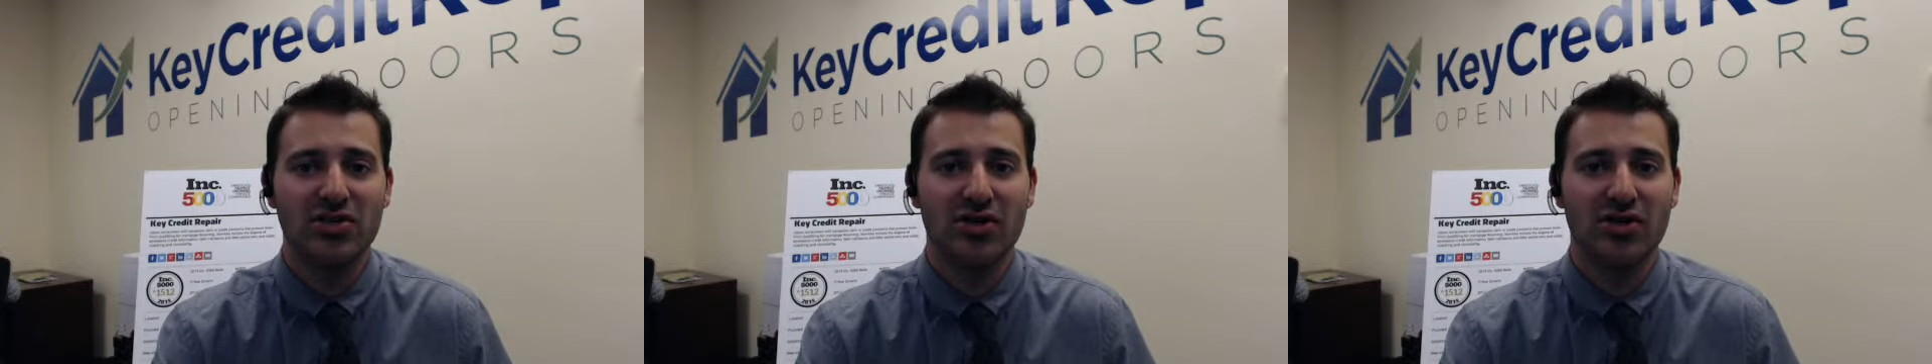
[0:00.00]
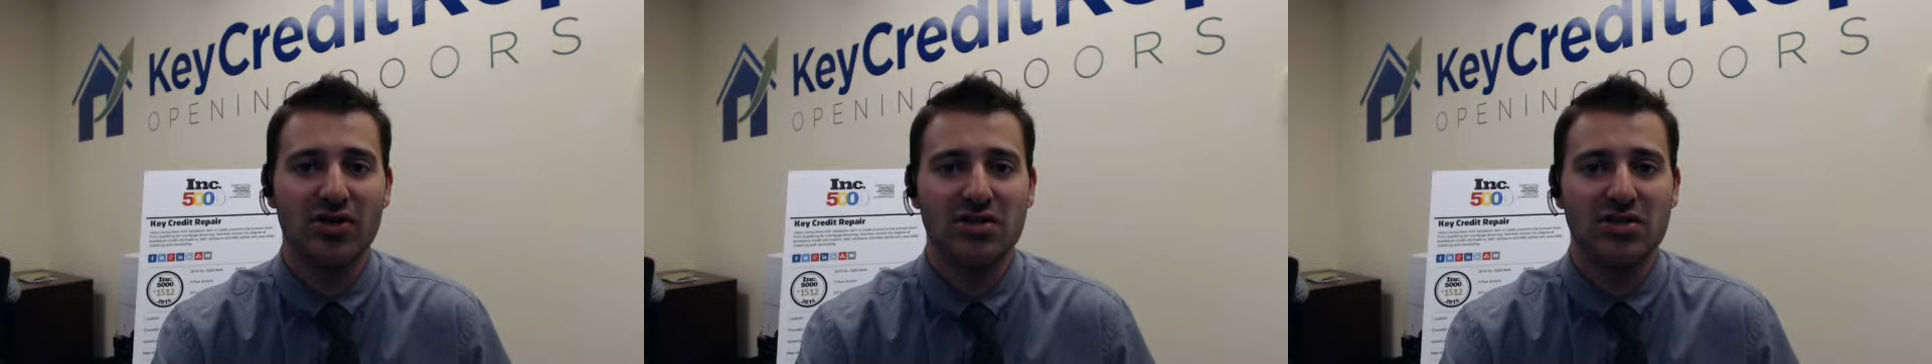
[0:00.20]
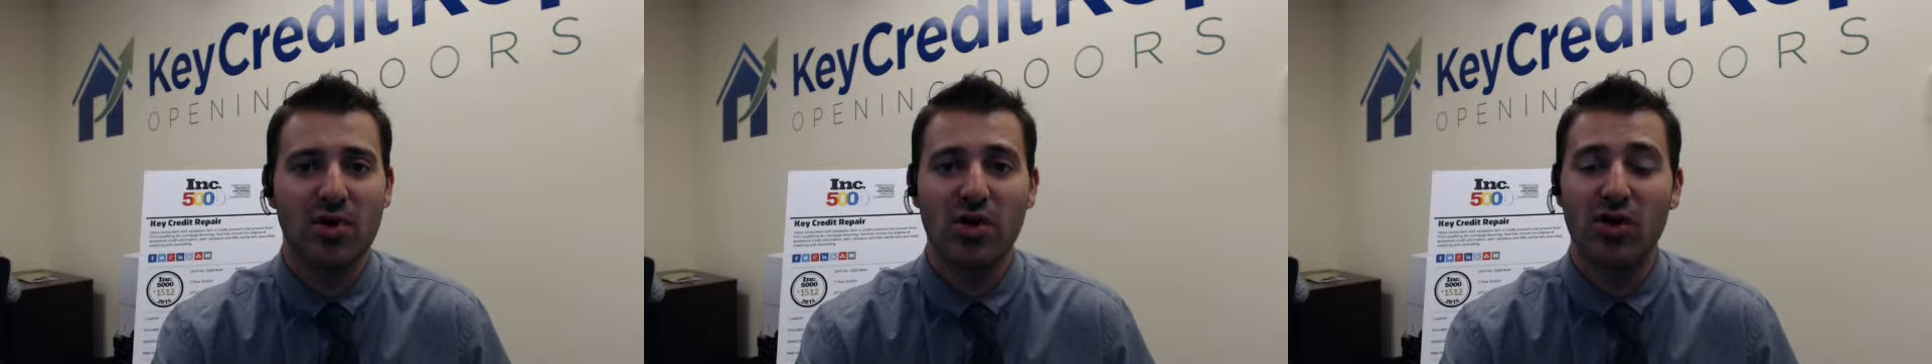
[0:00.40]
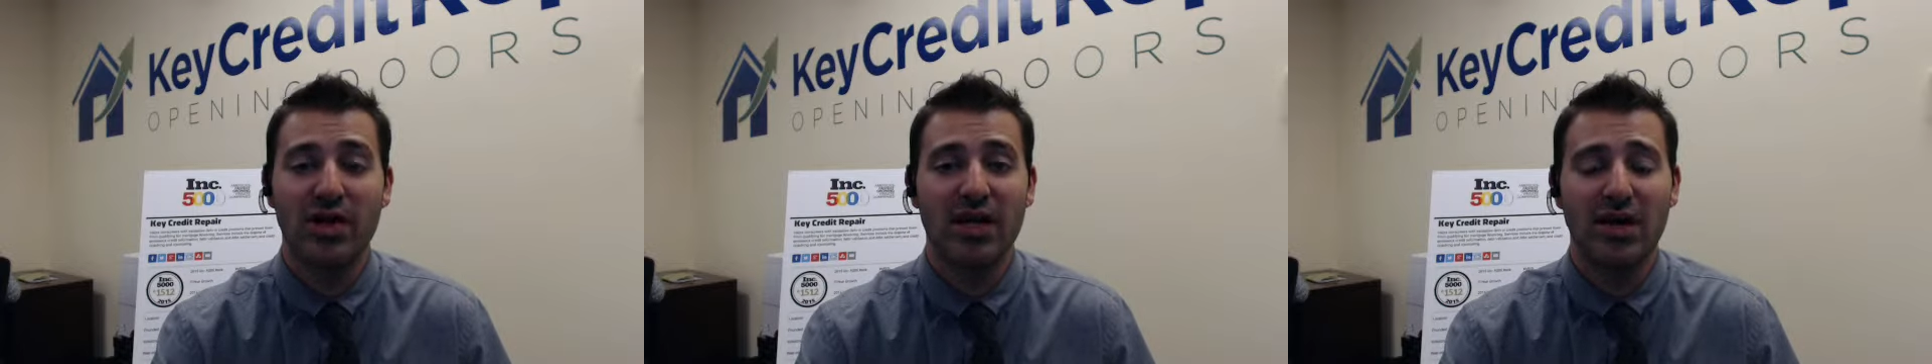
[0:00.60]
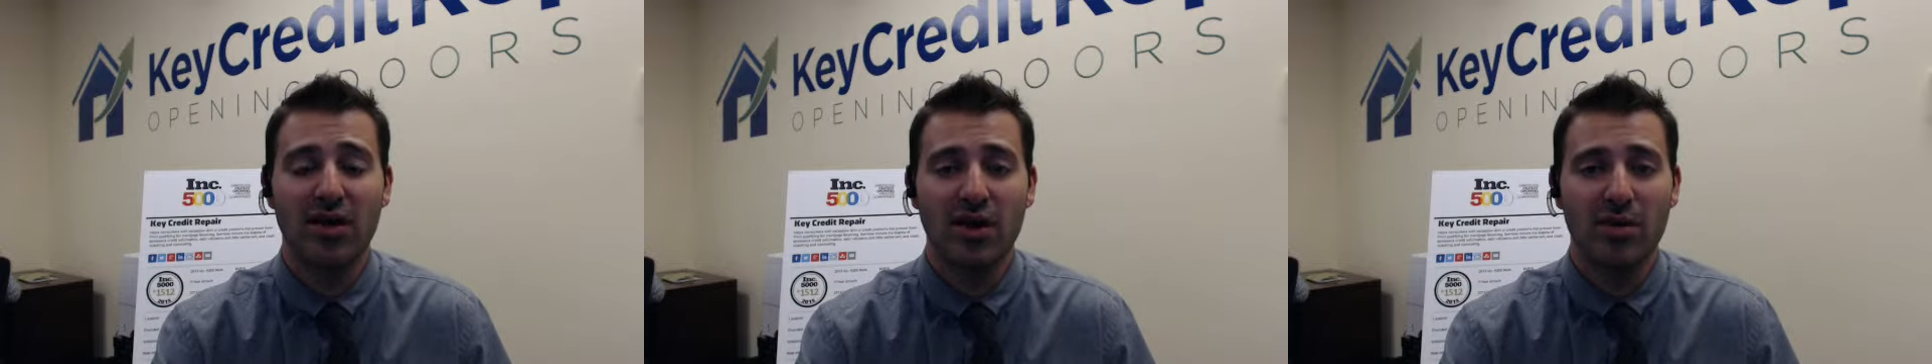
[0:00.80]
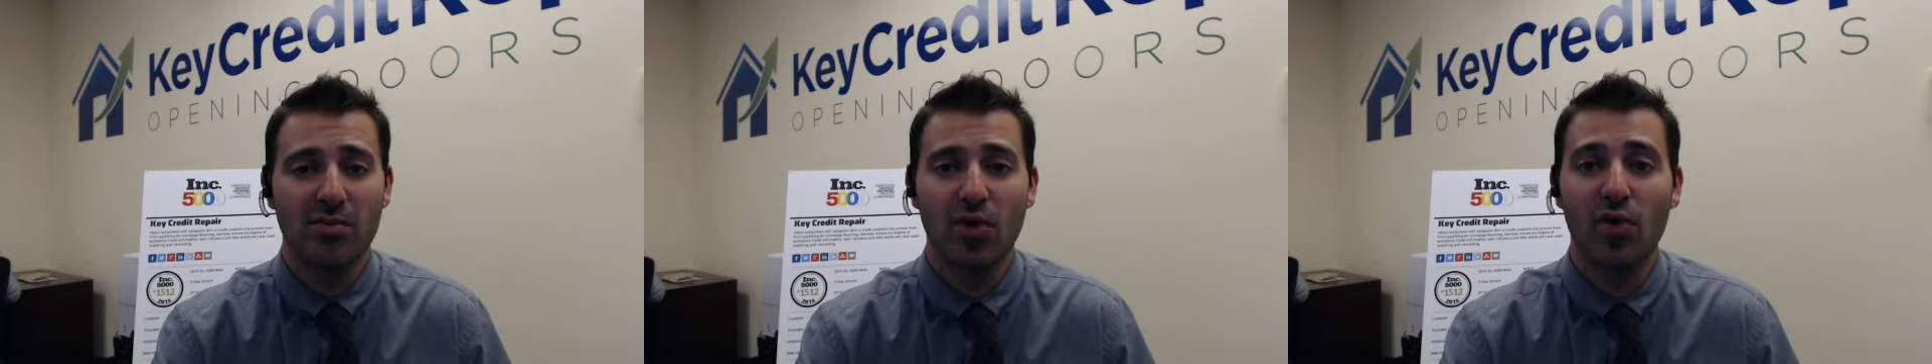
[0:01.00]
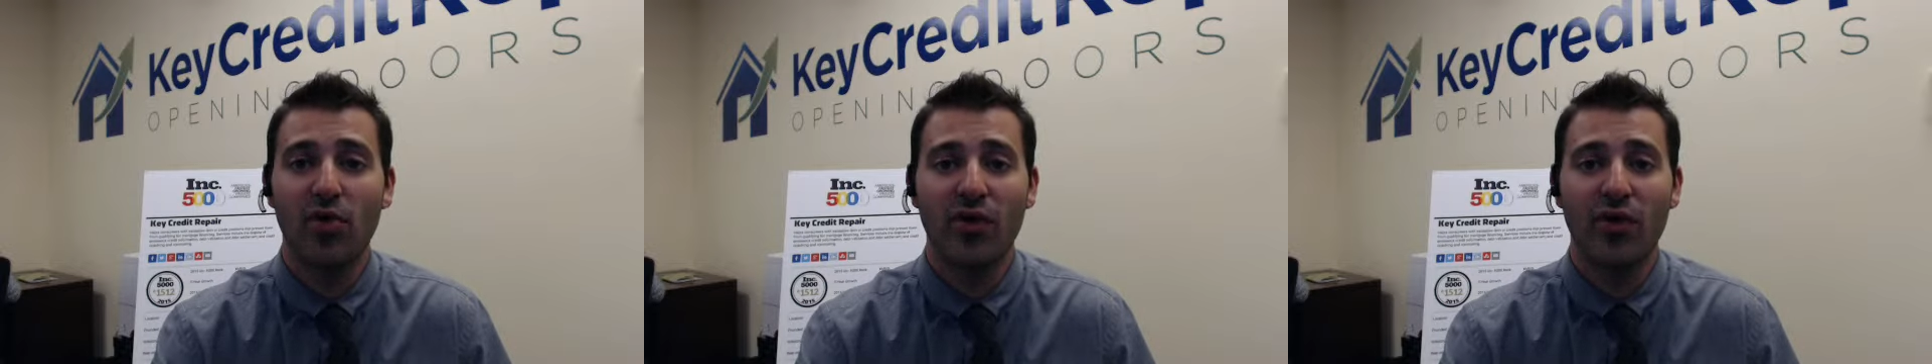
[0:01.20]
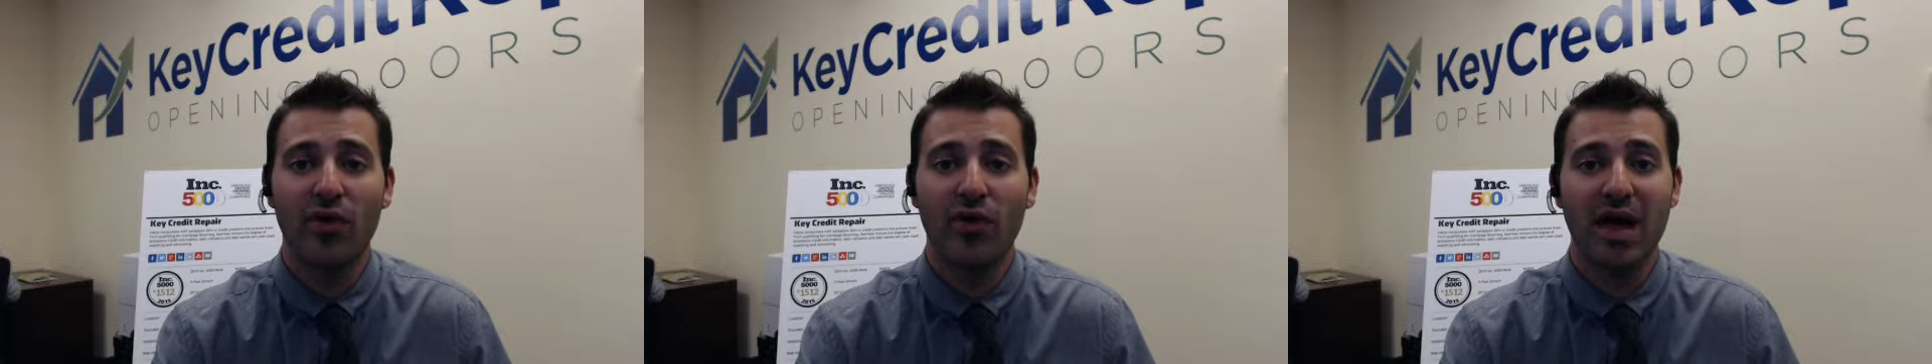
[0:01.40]
services marketing our
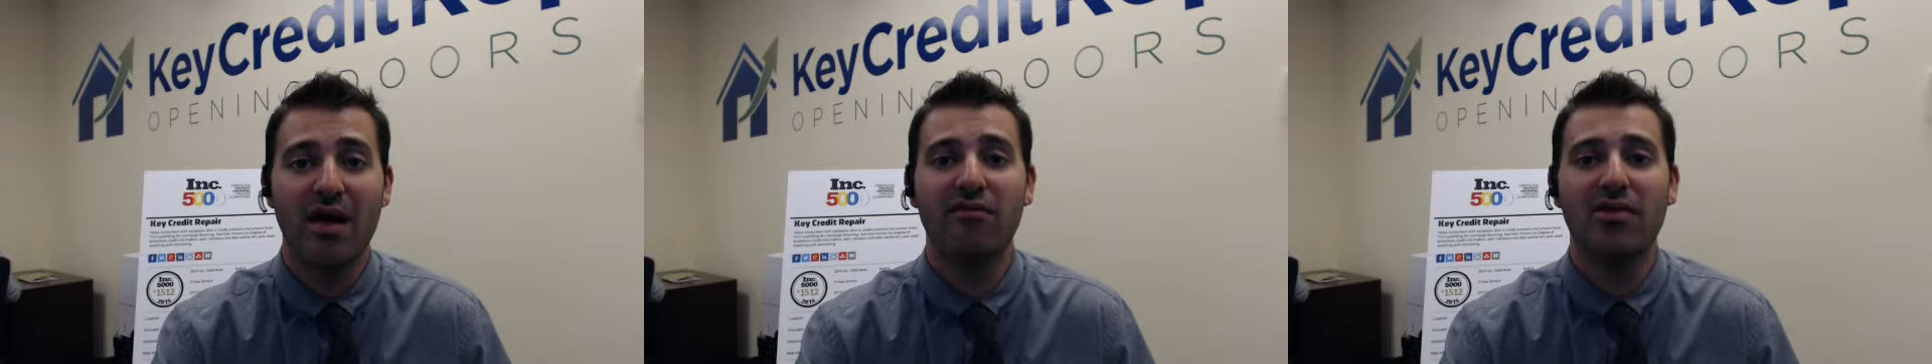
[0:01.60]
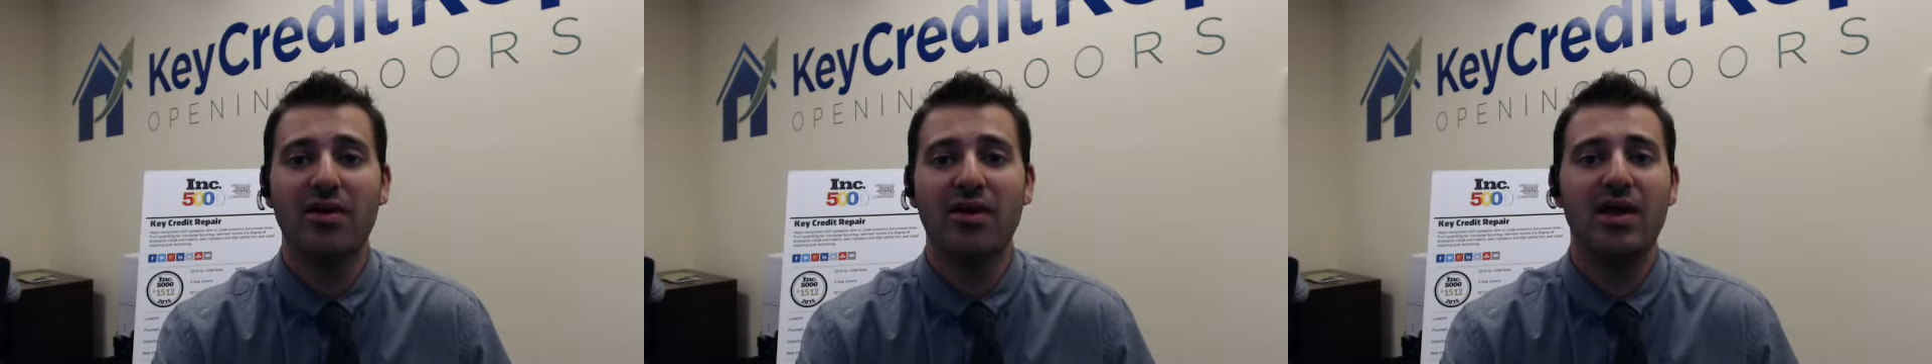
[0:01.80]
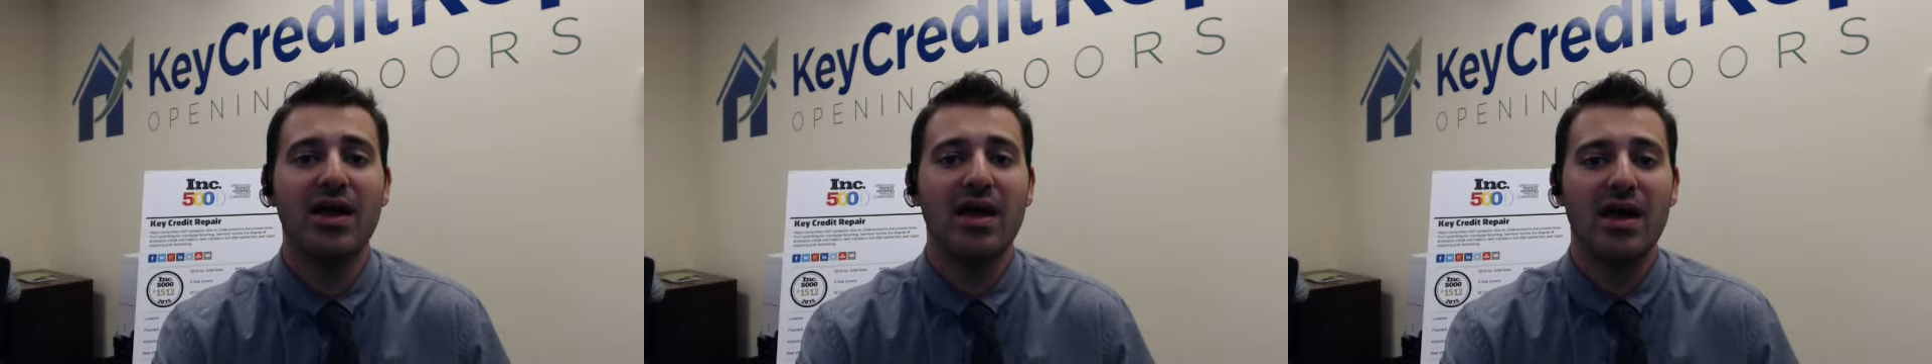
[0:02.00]
program ever.